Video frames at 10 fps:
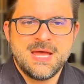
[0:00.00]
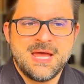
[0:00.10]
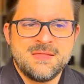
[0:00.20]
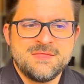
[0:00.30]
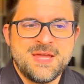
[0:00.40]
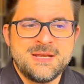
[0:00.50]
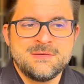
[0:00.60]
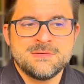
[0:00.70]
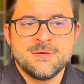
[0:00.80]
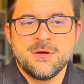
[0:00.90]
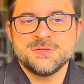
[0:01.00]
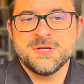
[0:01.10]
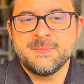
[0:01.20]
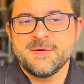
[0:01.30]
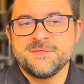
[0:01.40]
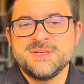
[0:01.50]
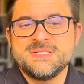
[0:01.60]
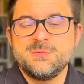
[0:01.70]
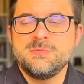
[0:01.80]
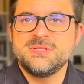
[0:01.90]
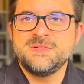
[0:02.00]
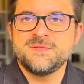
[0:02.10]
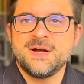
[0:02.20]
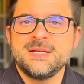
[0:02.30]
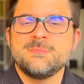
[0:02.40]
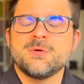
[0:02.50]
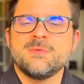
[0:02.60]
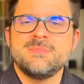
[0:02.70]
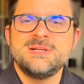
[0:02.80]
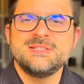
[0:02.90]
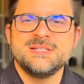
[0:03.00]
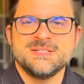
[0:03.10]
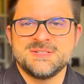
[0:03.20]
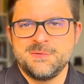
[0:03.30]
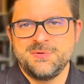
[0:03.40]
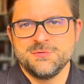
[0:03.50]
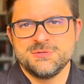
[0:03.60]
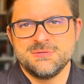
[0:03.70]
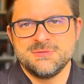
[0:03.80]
And then, on top of this, we will define a probability distribution.